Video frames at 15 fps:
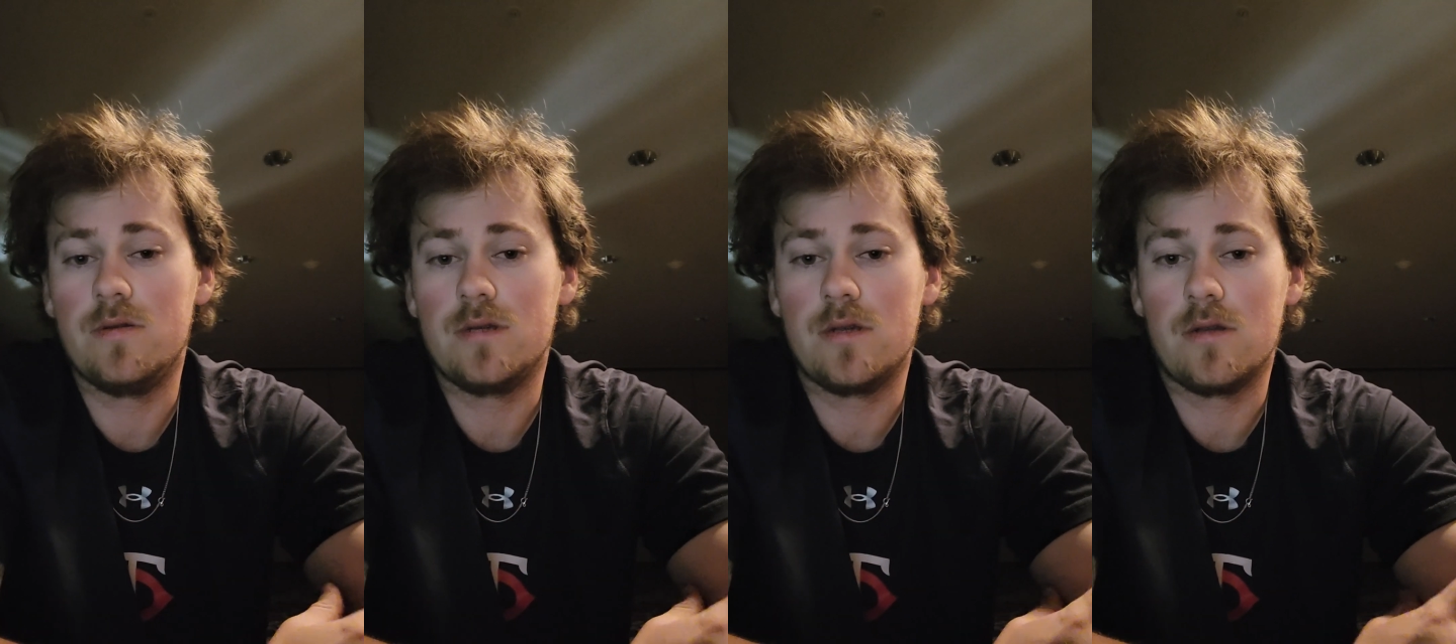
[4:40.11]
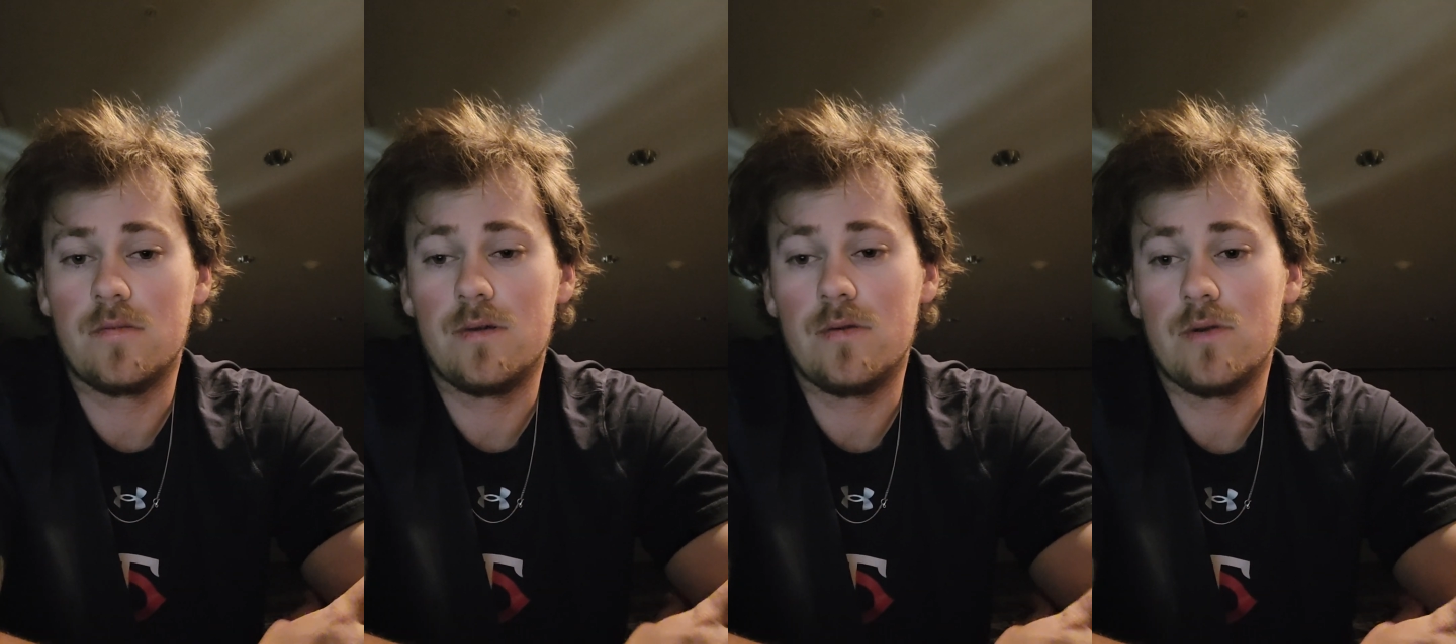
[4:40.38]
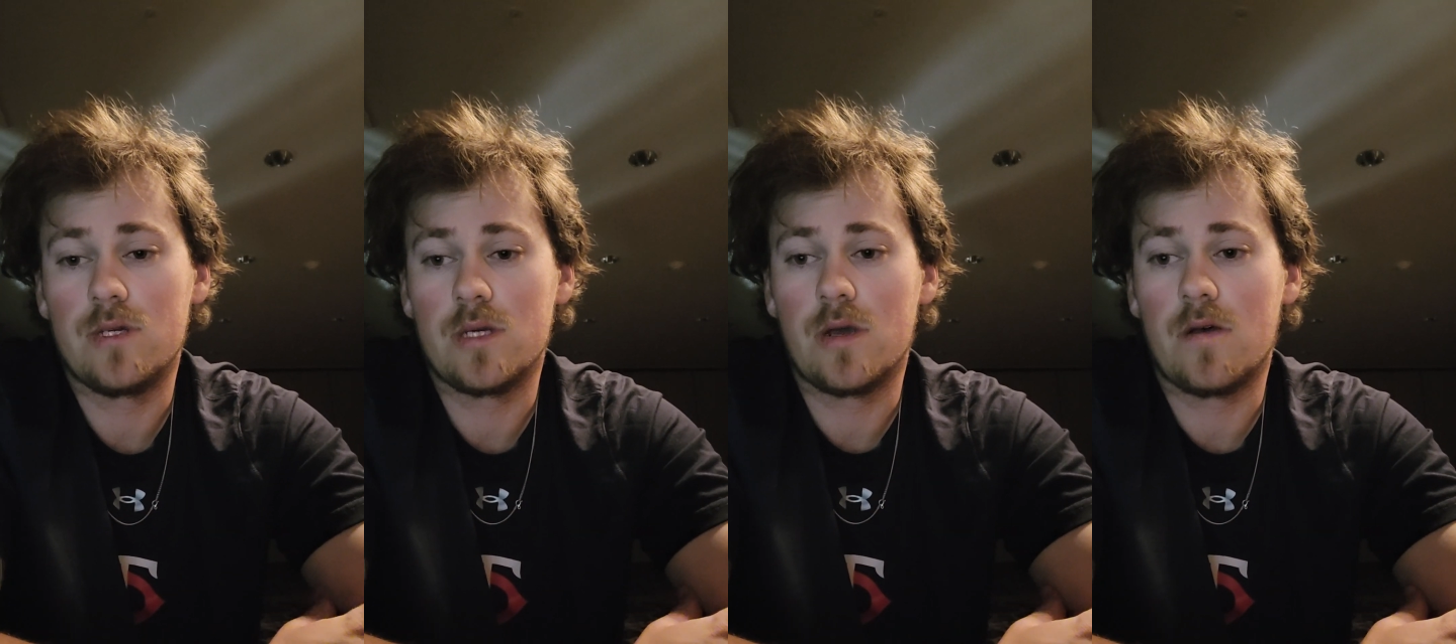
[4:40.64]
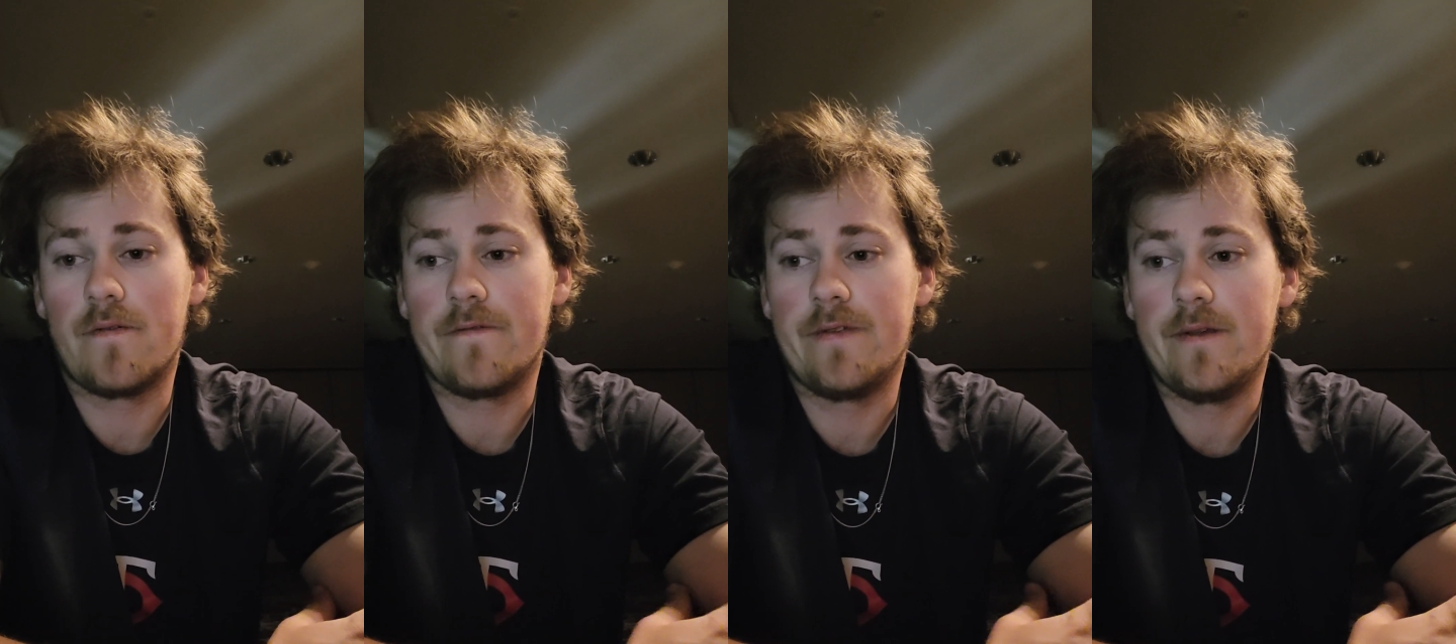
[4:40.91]
going to be
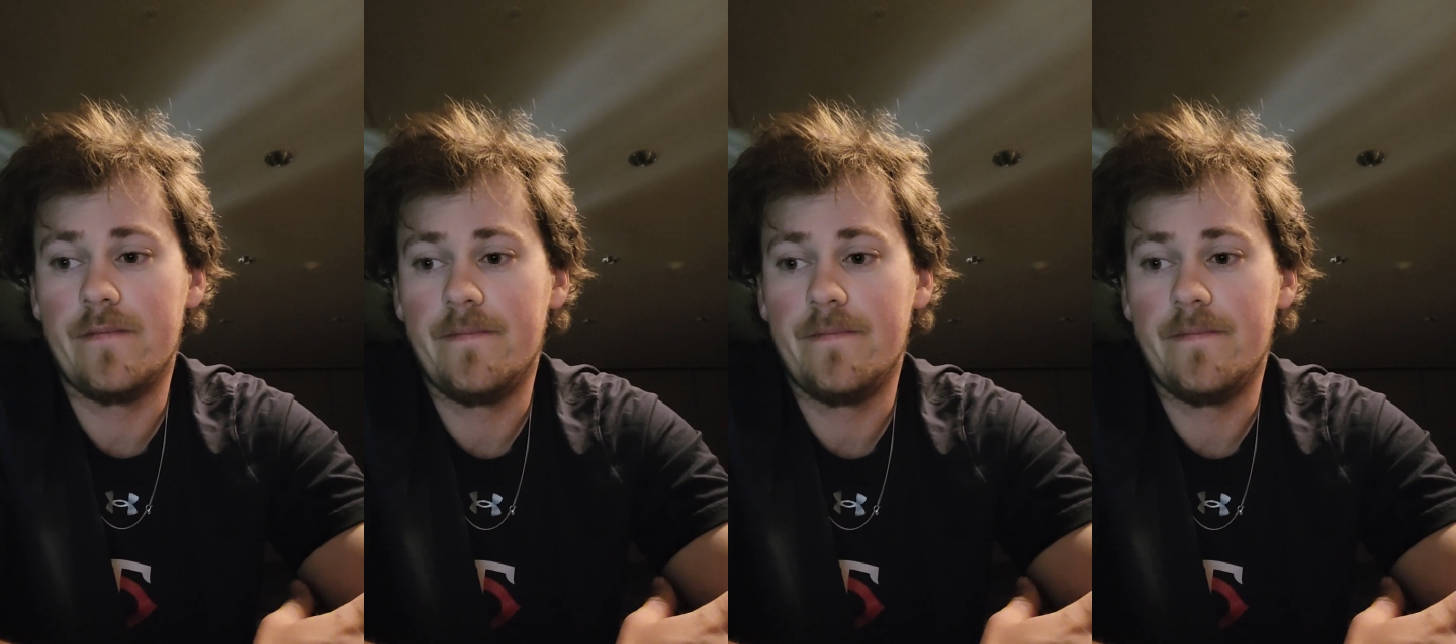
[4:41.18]
resolved.